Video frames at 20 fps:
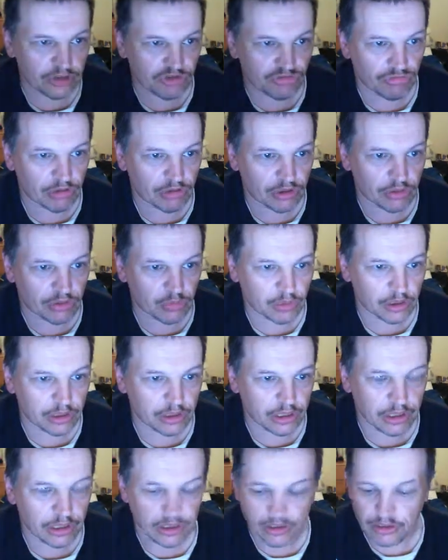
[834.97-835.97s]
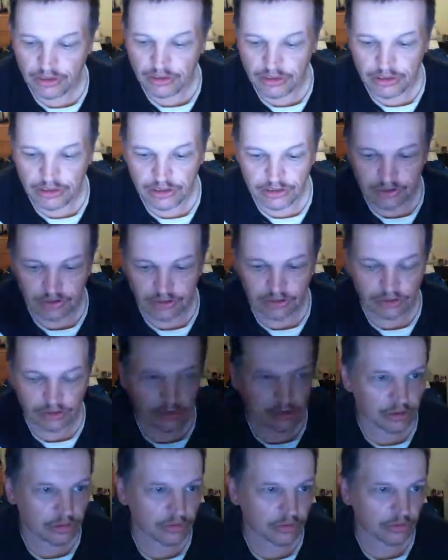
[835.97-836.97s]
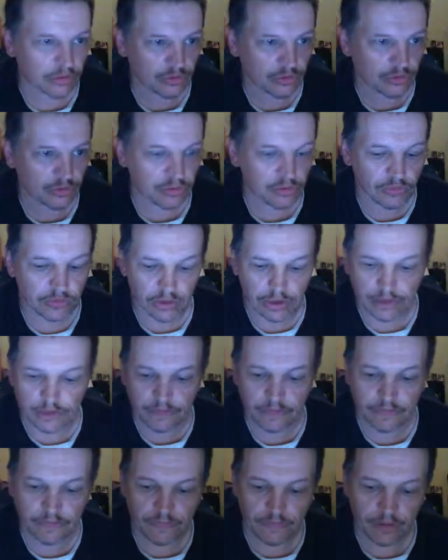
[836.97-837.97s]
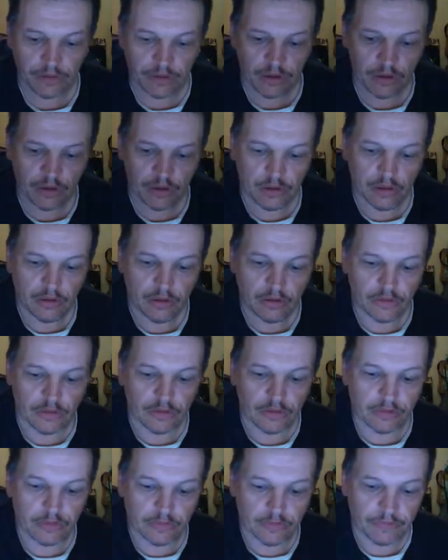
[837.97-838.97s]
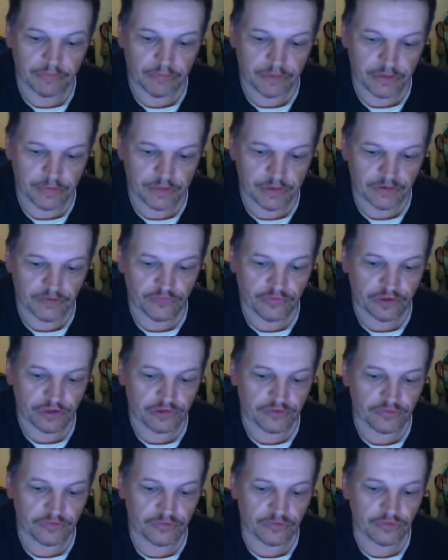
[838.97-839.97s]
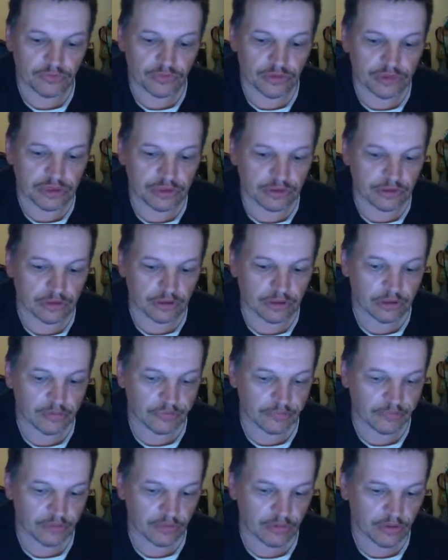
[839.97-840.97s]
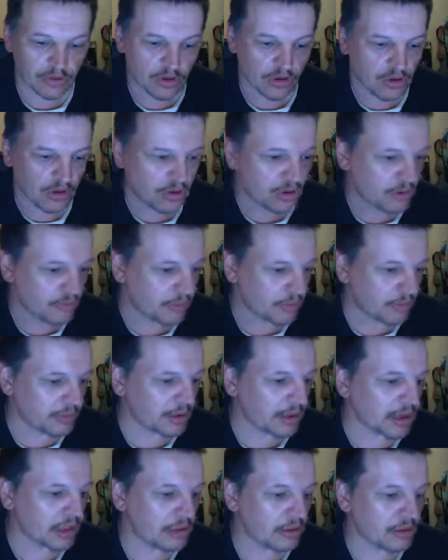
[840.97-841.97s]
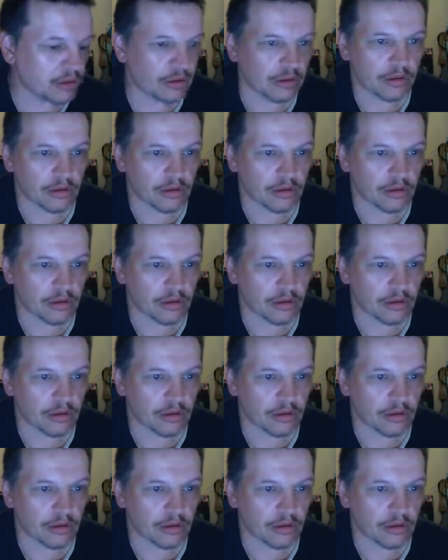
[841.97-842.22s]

straight away. So you know, do not do it. The best thing to do is probably get